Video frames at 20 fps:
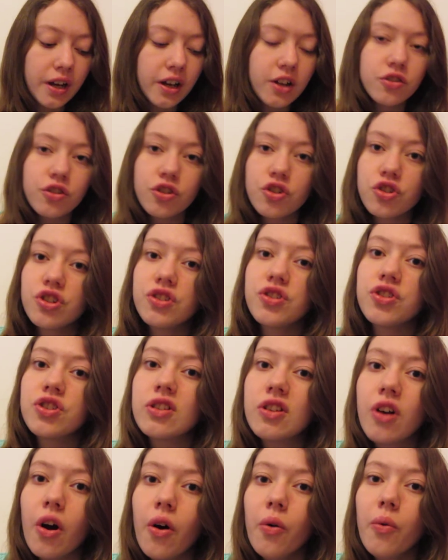there's just
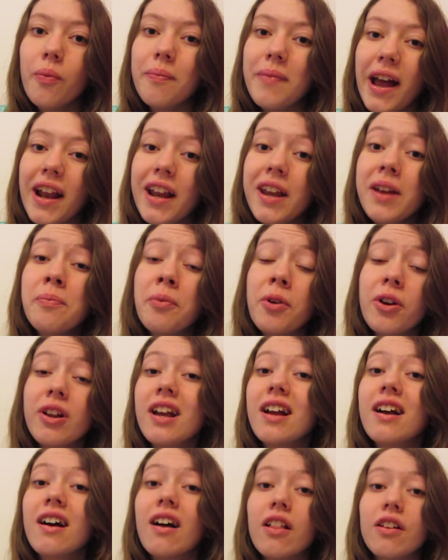so many
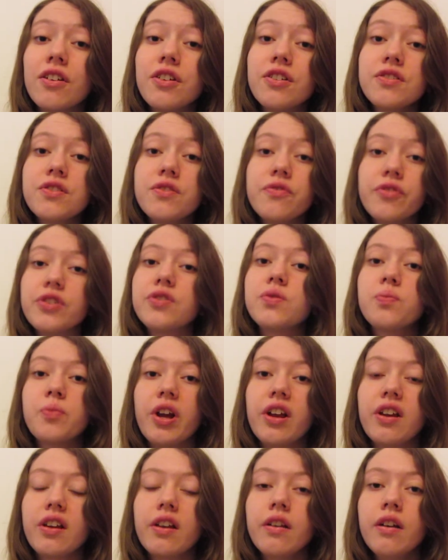pretty colors for
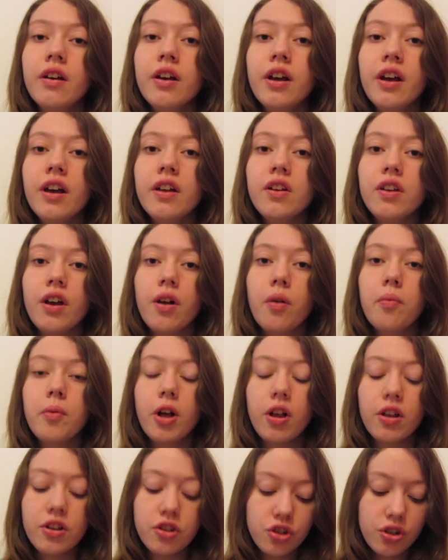spring nail
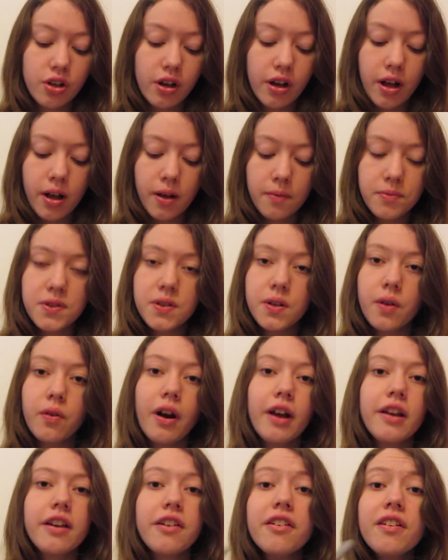polish. Um, so
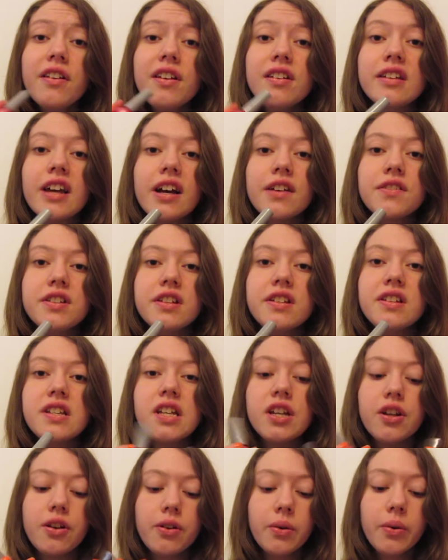I narrowed it down to
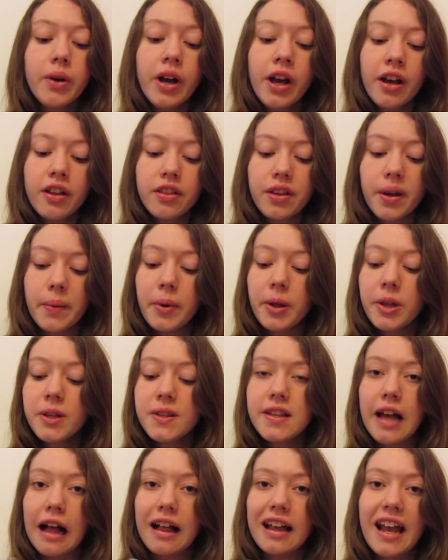two. They're both
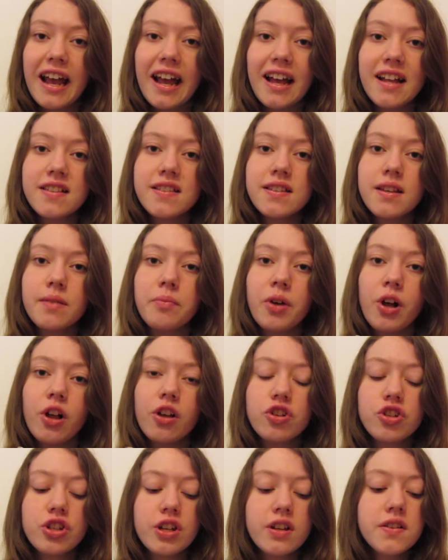Sally Hansen
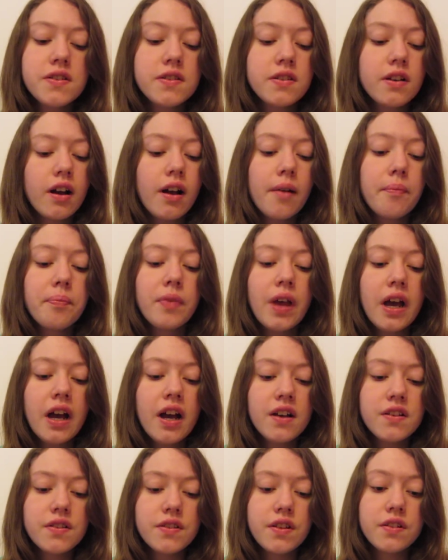polishes. Um,
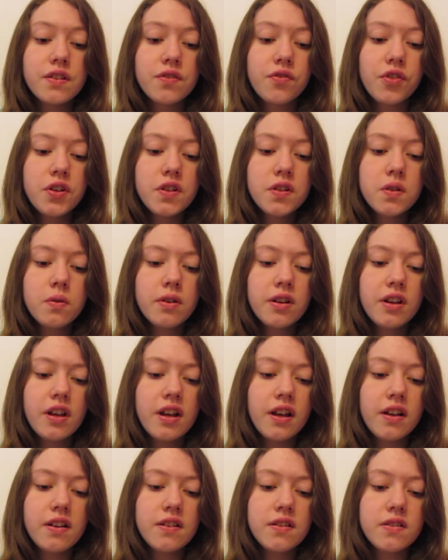so this first one
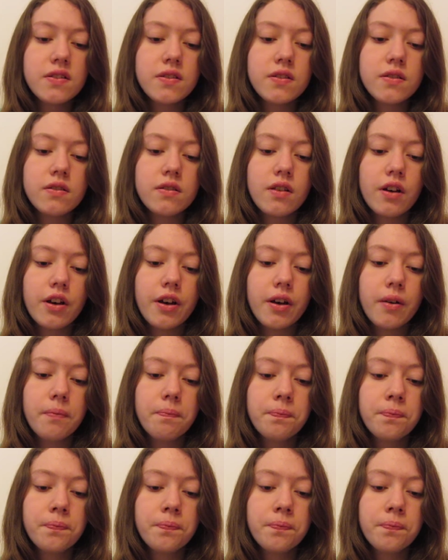is the